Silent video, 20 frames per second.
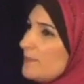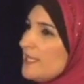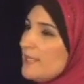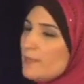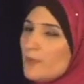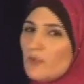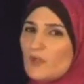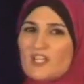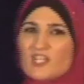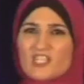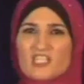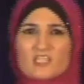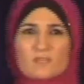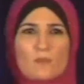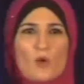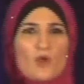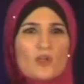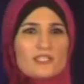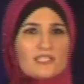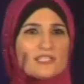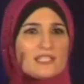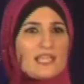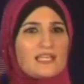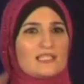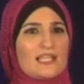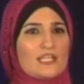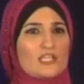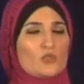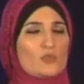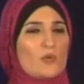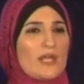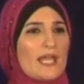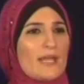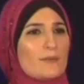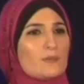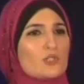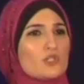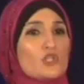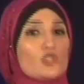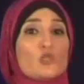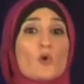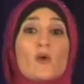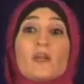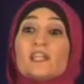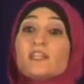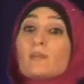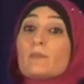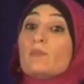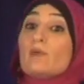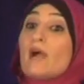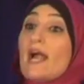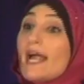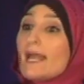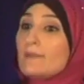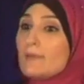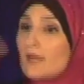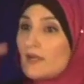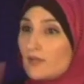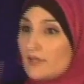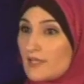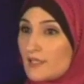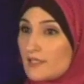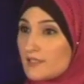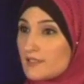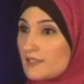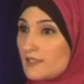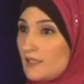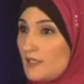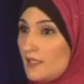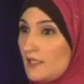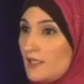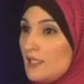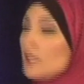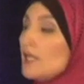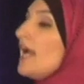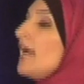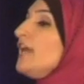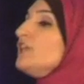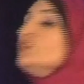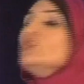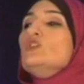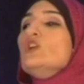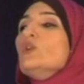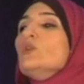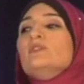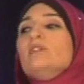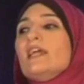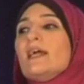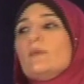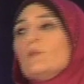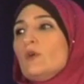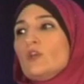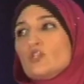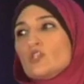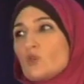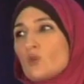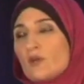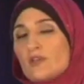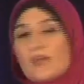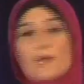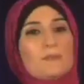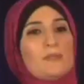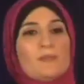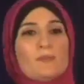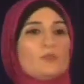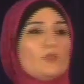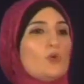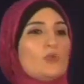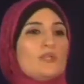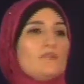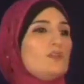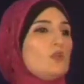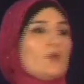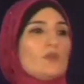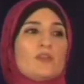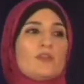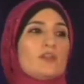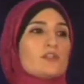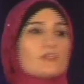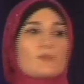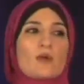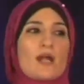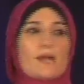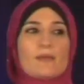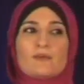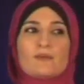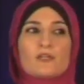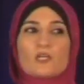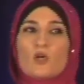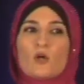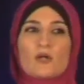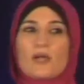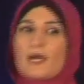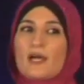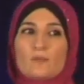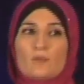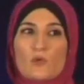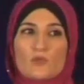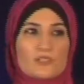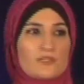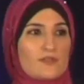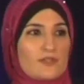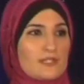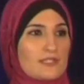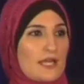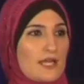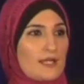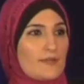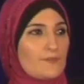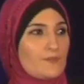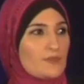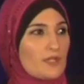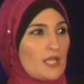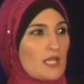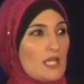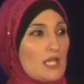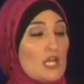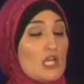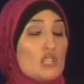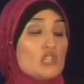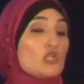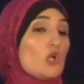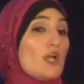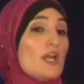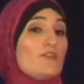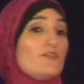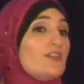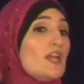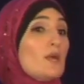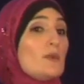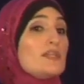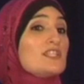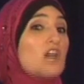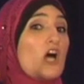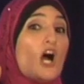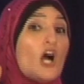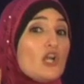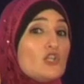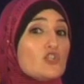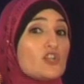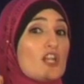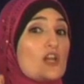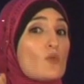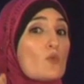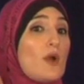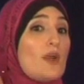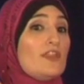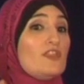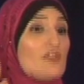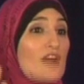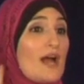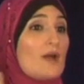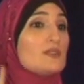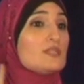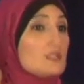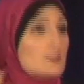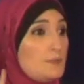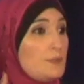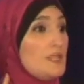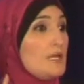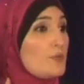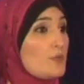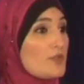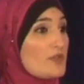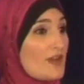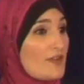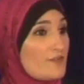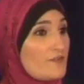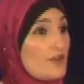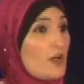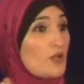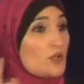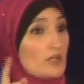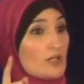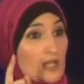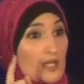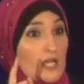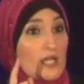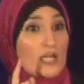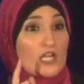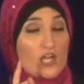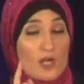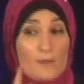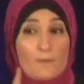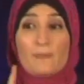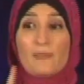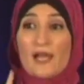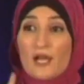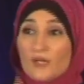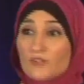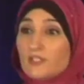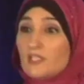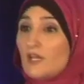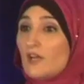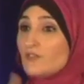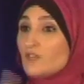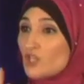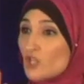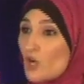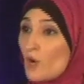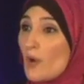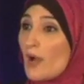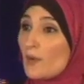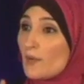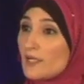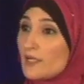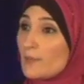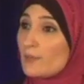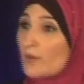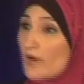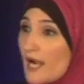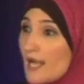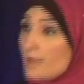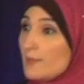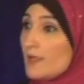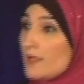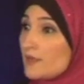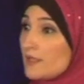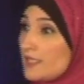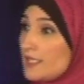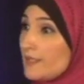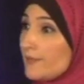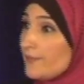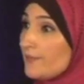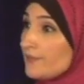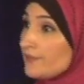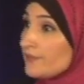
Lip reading: people in a small state like New Hampshire during the primaries. And you know damn well sure that people don't even know that there's a primary going on most of the time. So if there was 101,000 people that felt compelled enough to go out in a primary